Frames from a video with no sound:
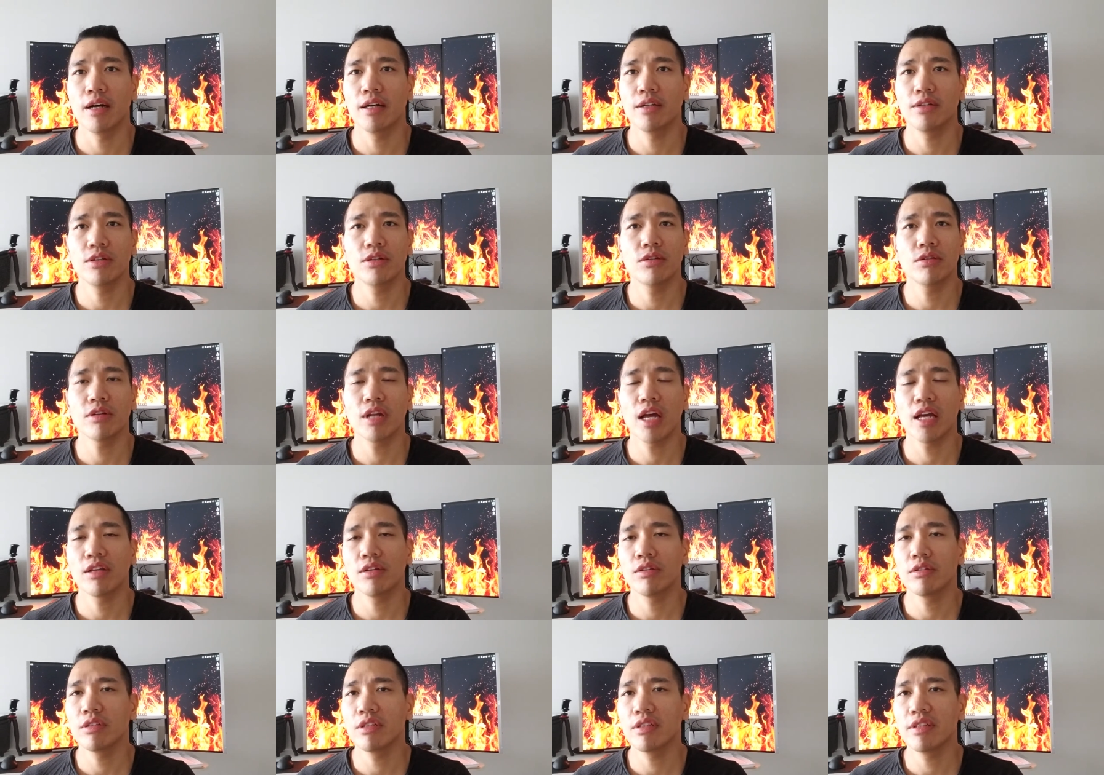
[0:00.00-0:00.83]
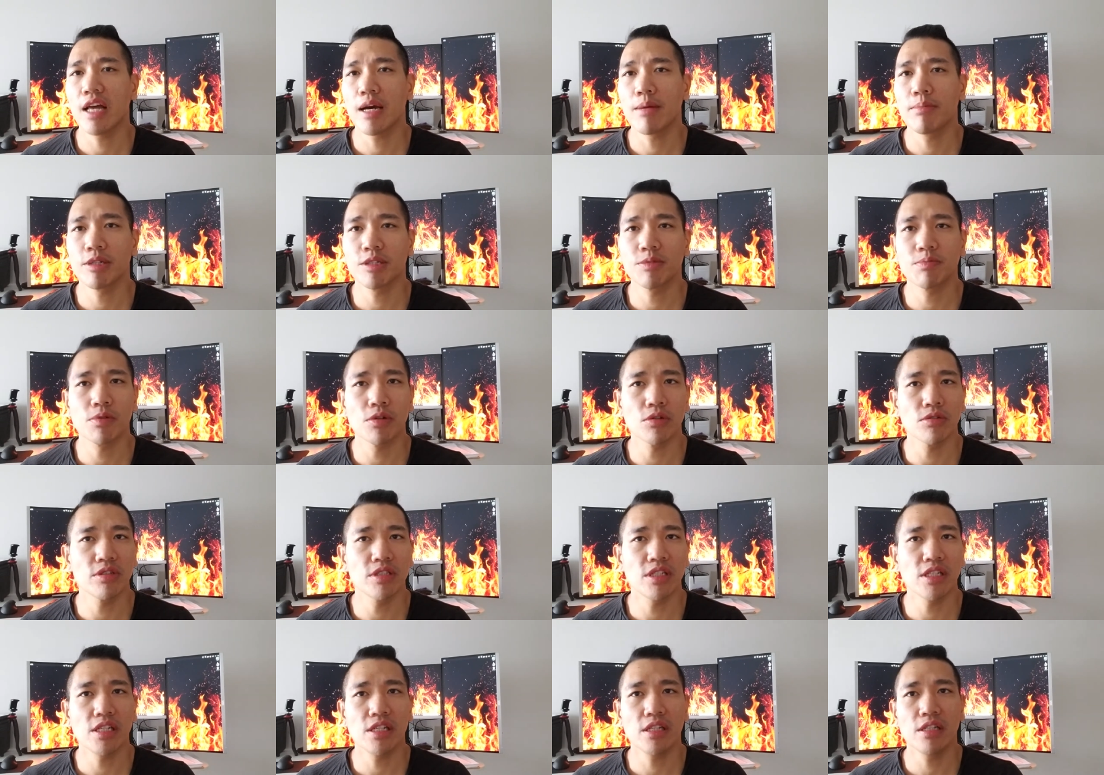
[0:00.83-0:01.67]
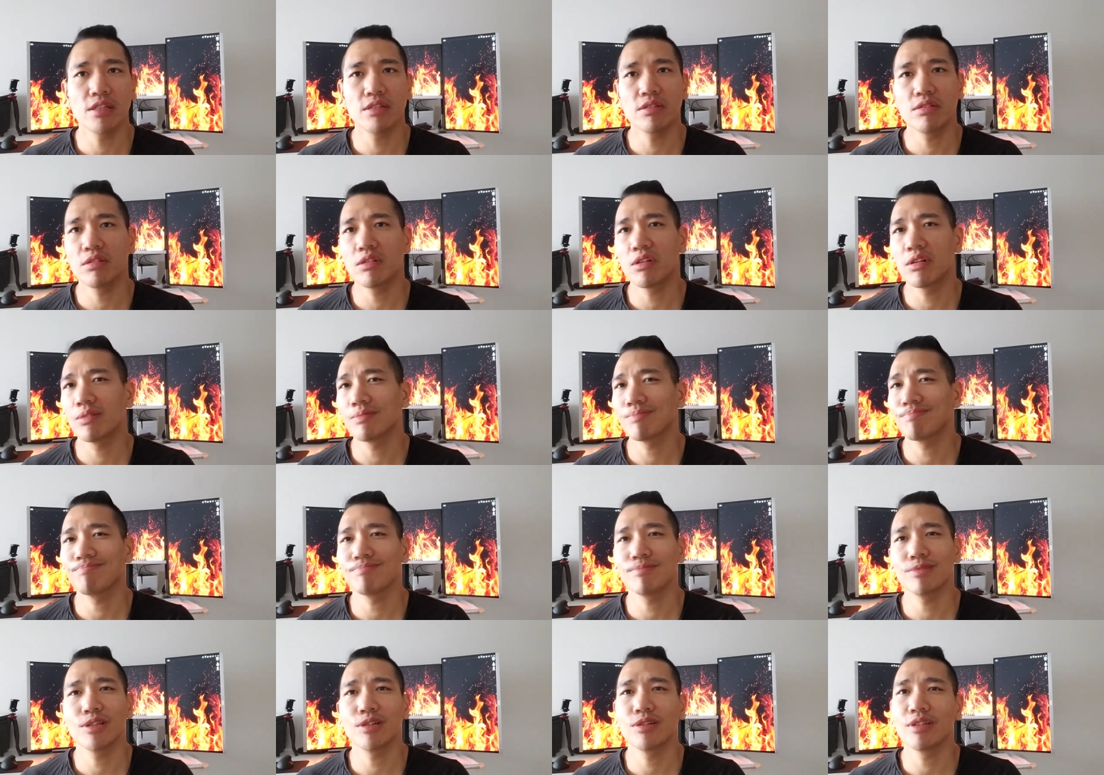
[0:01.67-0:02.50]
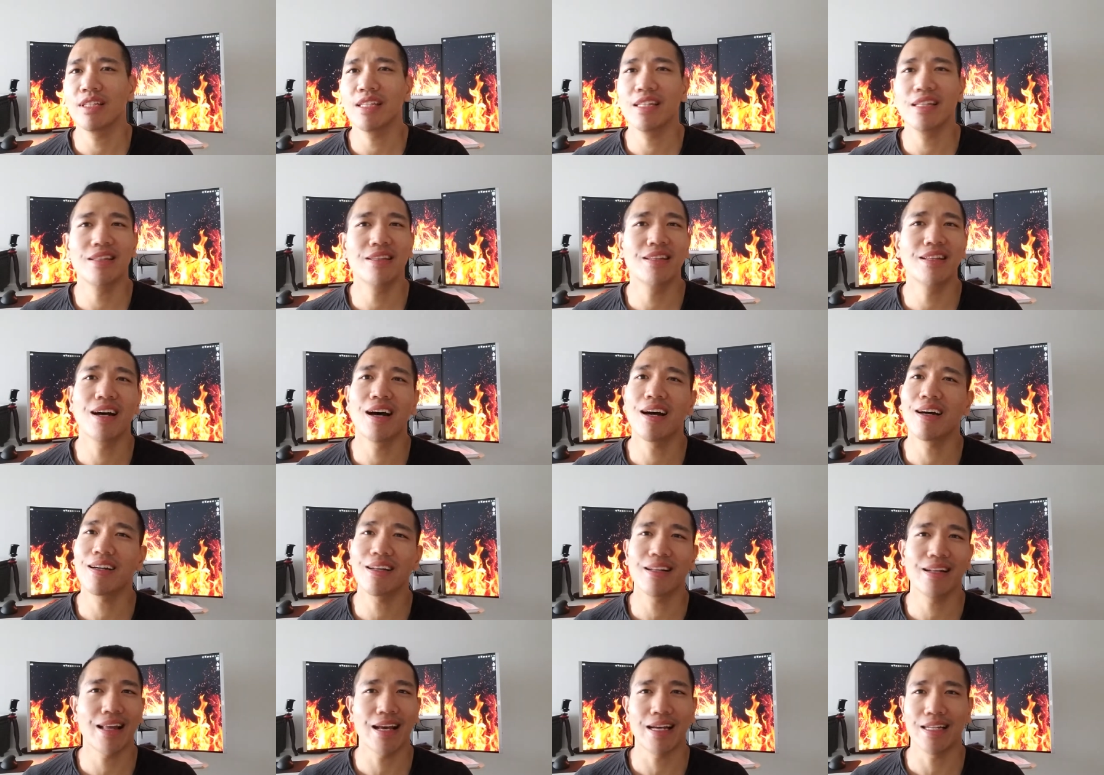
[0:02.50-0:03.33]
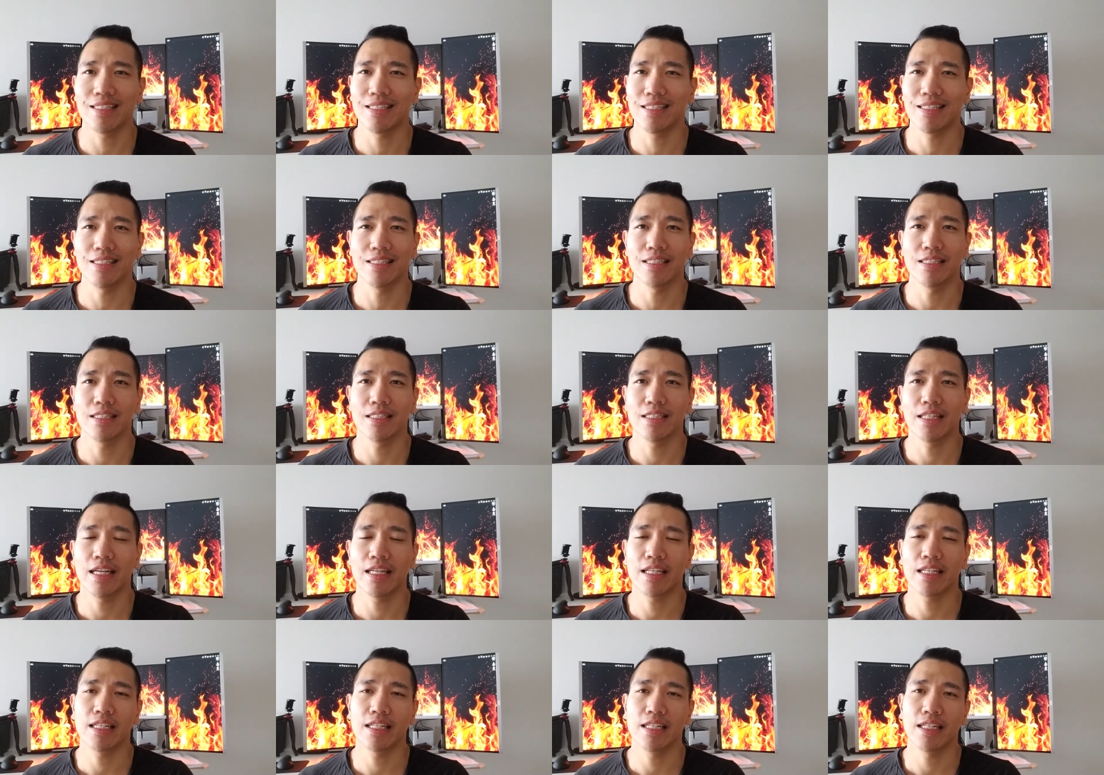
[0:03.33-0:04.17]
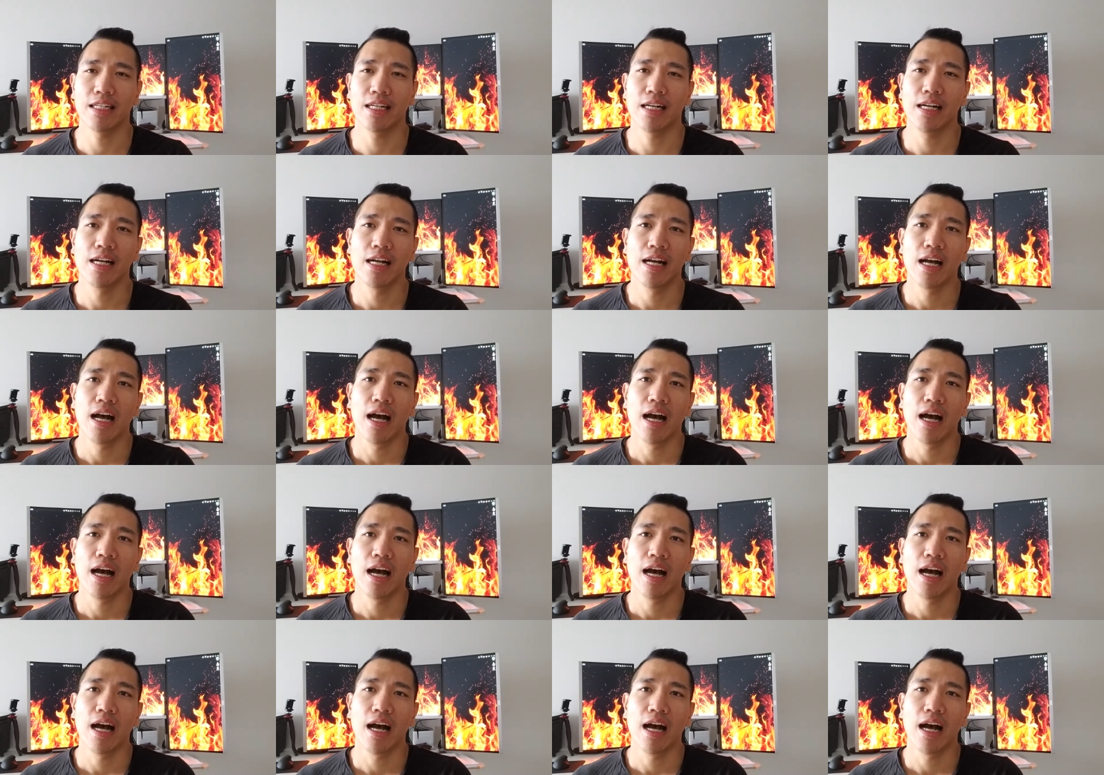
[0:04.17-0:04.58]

you don't ha- you don't need that much protein you don't you don't need none of that shit like uh,